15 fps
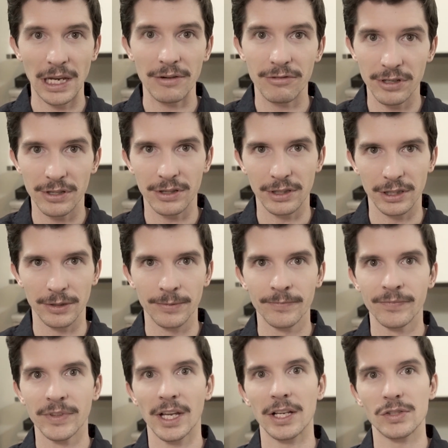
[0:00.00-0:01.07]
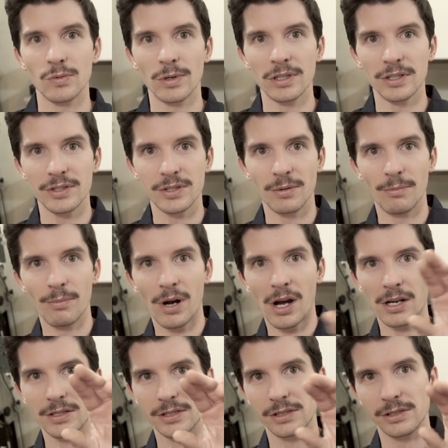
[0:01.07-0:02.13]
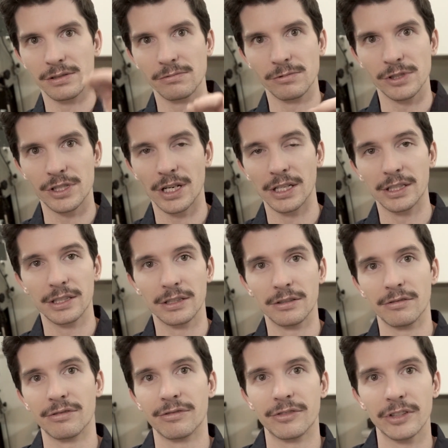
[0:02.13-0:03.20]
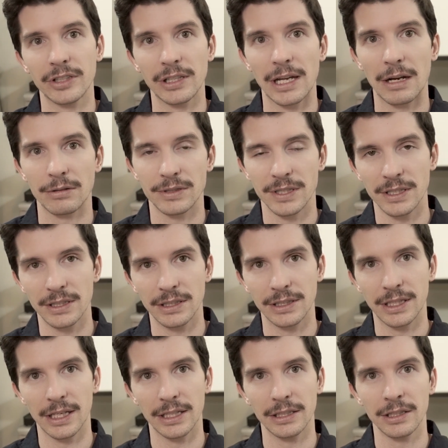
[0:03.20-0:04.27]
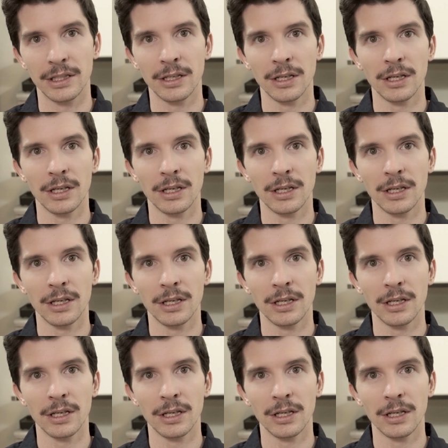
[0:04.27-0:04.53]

everything, as well as some boxes in which I can fill out to indicate